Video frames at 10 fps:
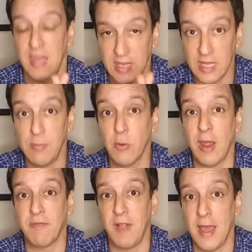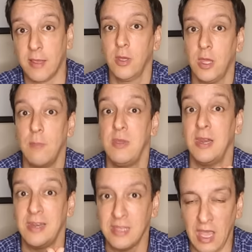can be a red flag, can be an
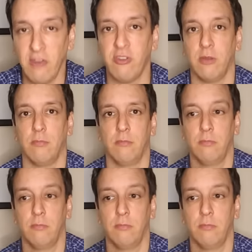indication